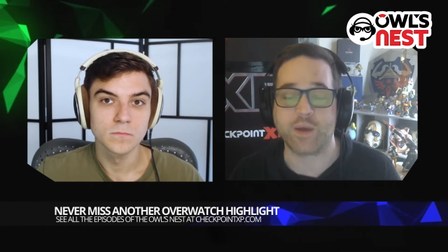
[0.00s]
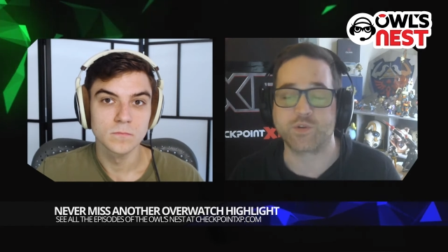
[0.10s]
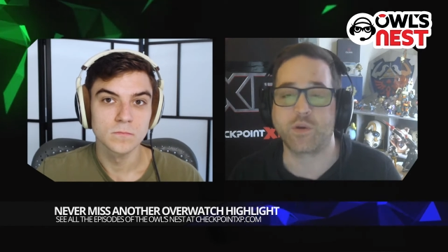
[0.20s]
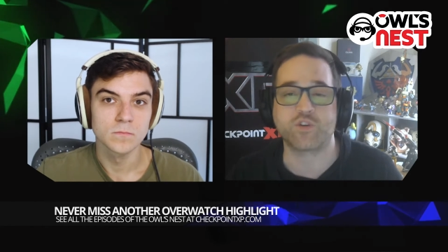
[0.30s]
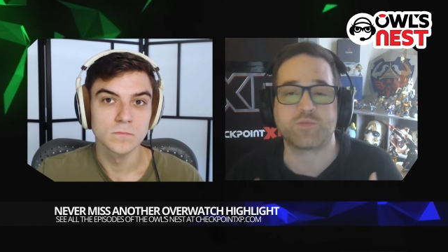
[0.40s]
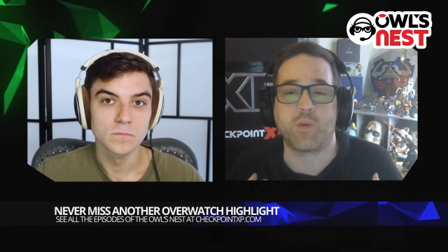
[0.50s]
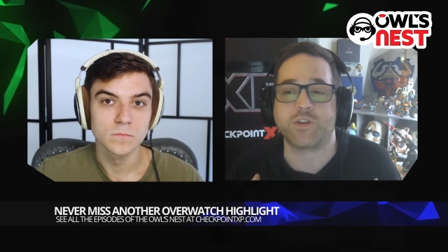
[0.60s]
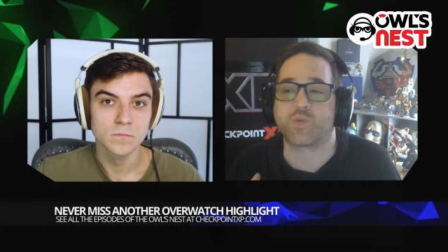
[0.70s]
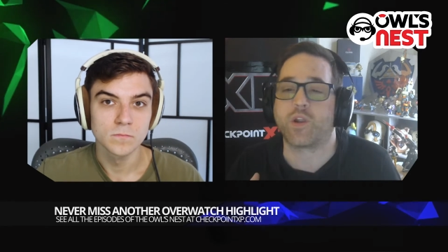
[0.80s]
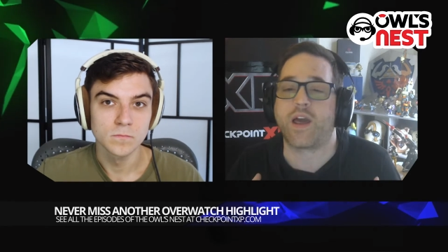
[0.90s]
Speaker 1: It was one of those
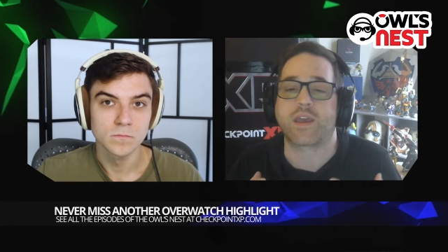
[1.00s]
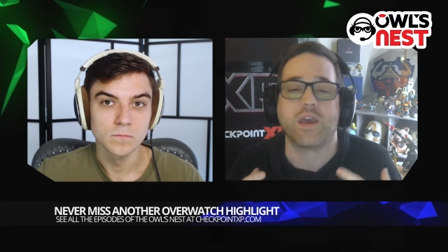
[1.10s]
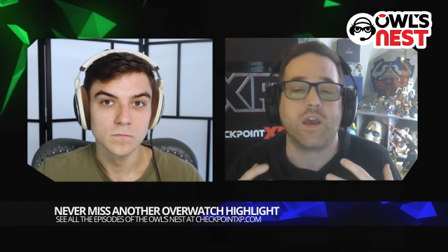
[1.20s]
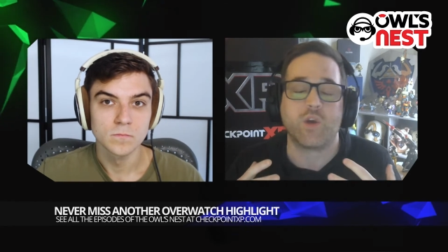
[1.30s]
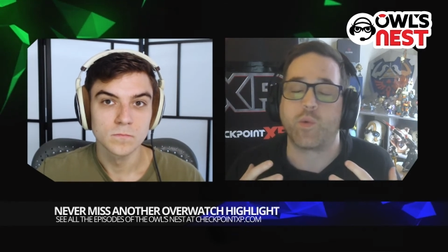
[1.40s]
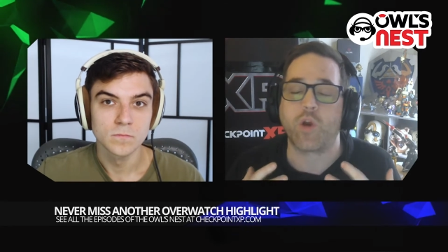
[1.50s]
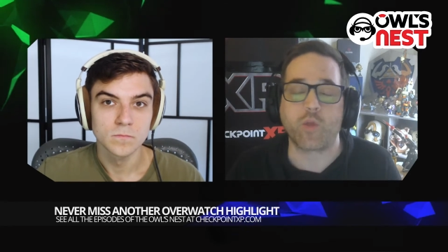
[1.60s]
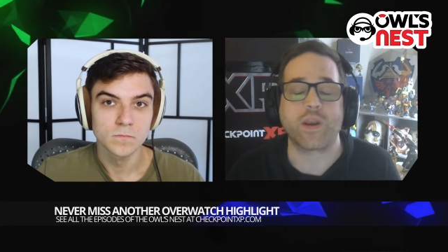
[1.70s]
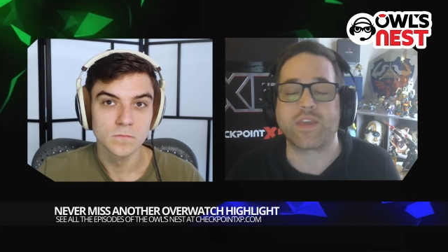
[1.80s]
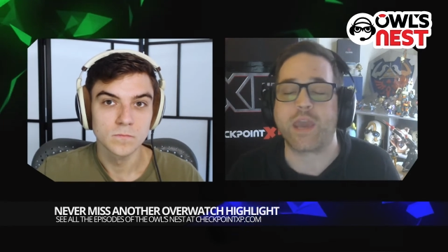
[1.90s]
moments where, like, we went all
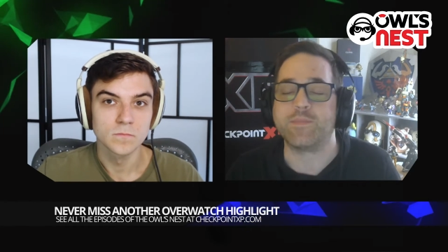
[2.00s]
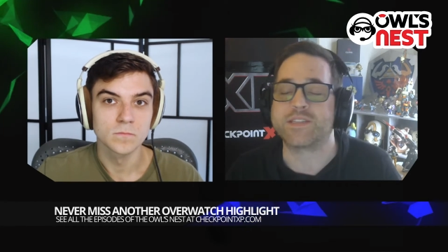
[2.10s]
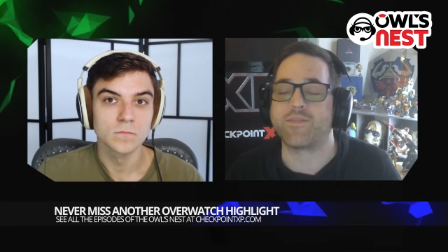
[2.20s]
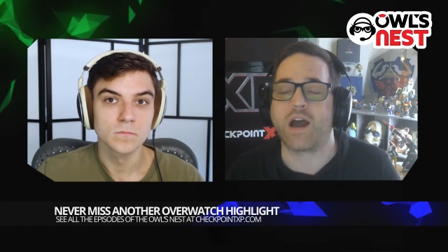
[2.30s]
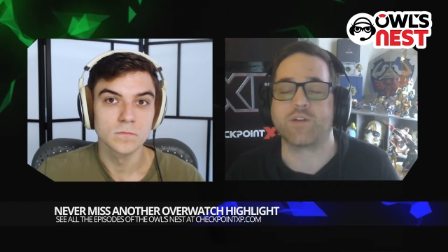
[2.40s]
the way to the Game 7.